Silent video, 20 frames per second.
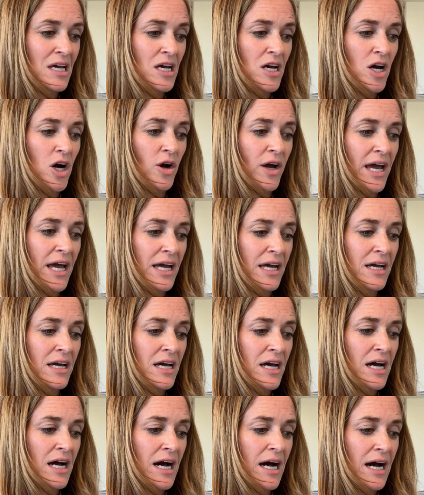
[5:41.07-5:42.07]
Okay,
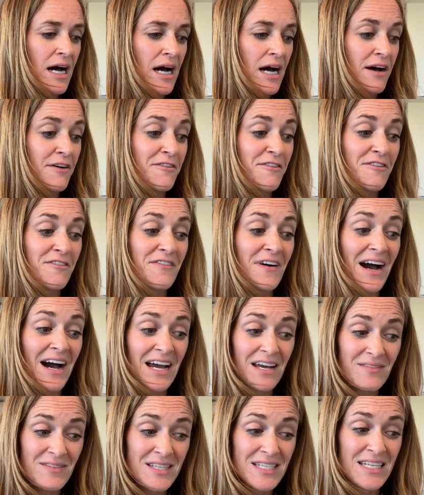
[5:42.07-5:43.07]

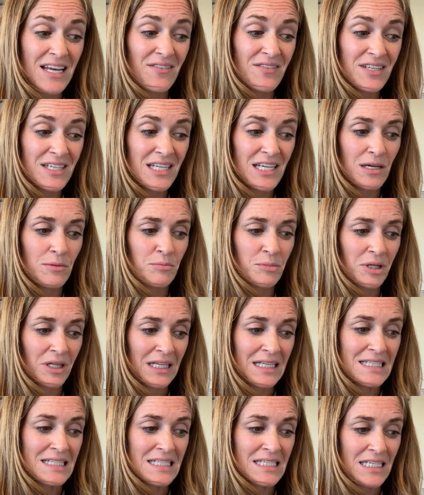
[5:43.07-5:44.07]
570 in
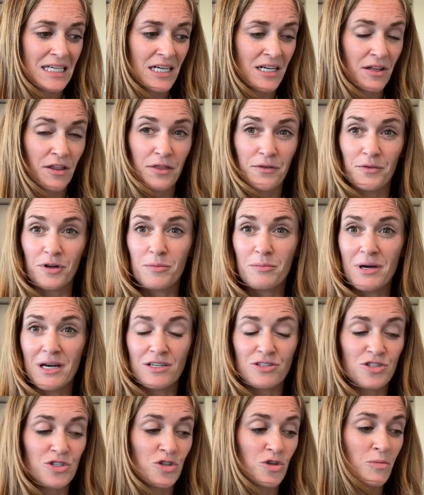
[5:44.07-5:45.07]
Palencia,
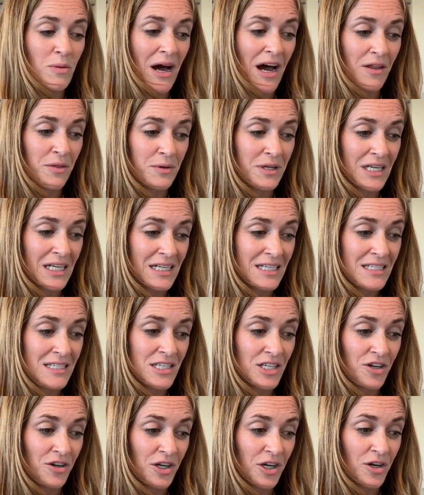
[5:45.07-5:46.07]
3-bed, 2-bath with an
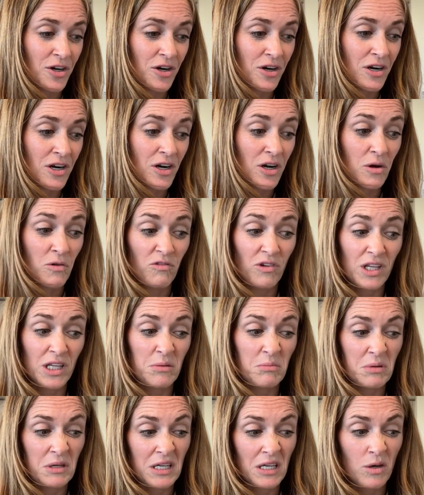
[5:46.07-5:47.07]
exterior, really
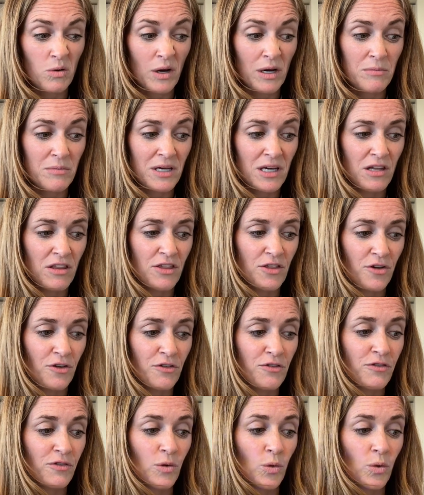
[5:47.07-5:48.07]
big, quite big, 3rd
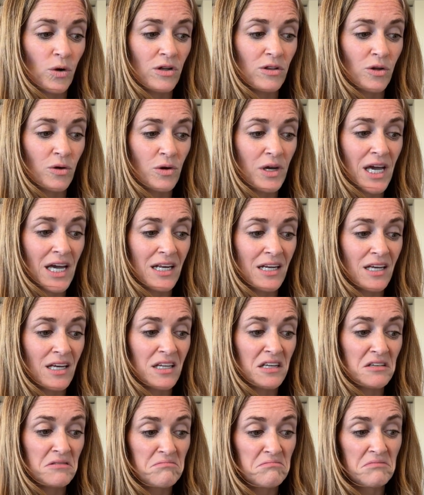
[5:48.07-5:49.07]
floor,
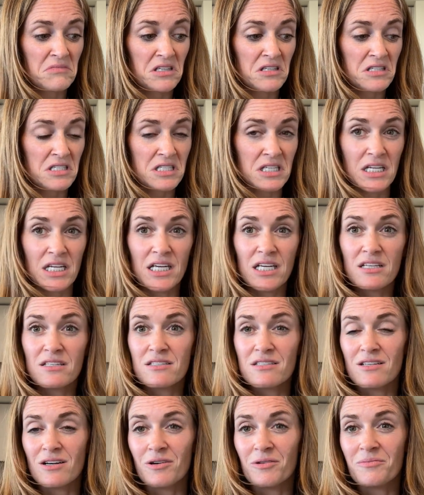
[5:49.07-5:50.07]
located in the city.
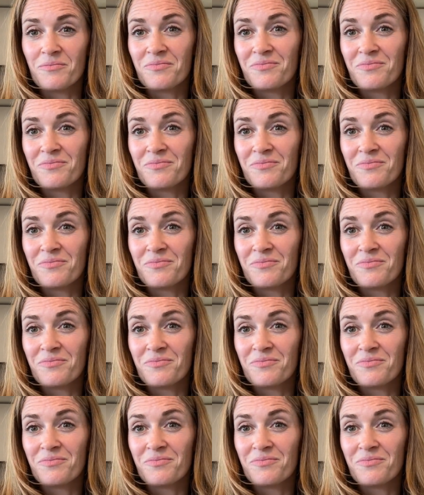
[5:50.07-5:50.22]
So